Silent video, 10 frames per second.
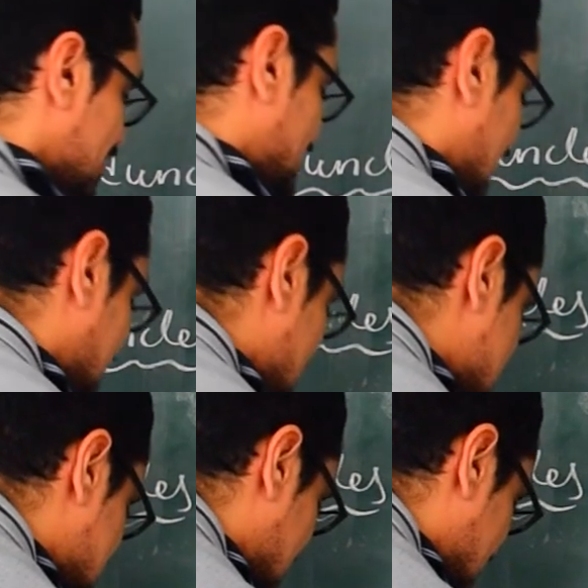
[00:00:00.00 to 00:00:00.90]
That
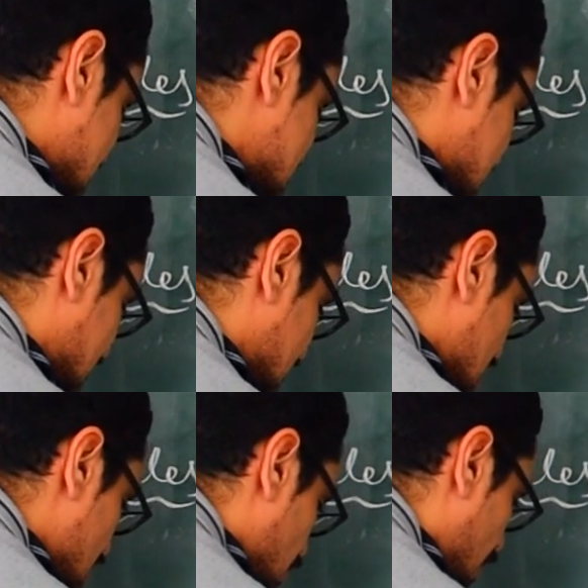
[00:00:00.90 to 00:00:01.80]
is the reason
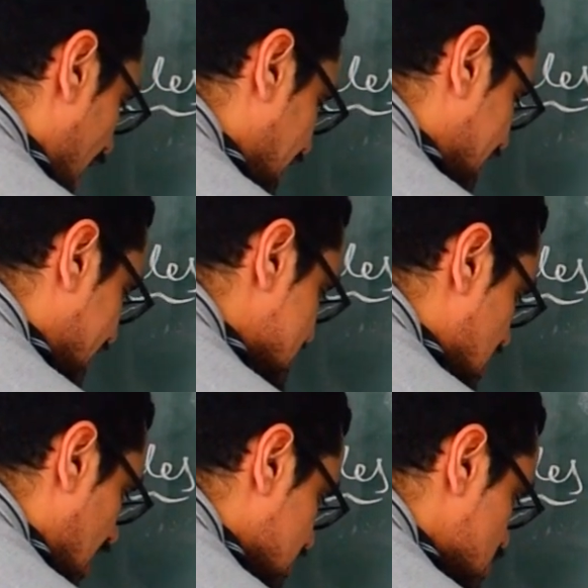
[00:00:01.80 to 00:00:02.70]
why it is
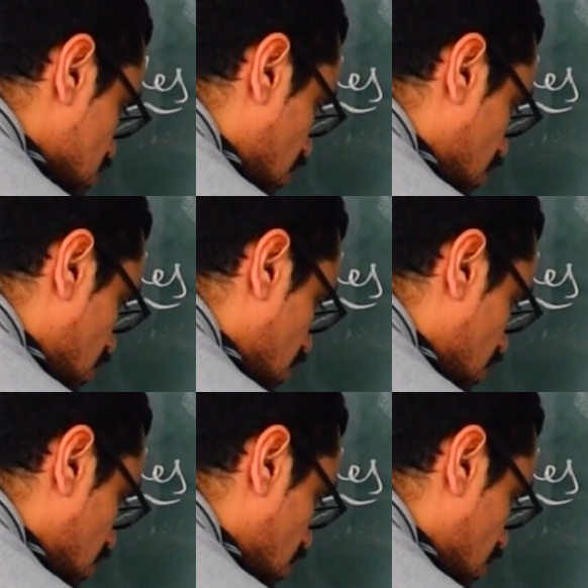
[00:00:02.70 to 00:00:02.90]
also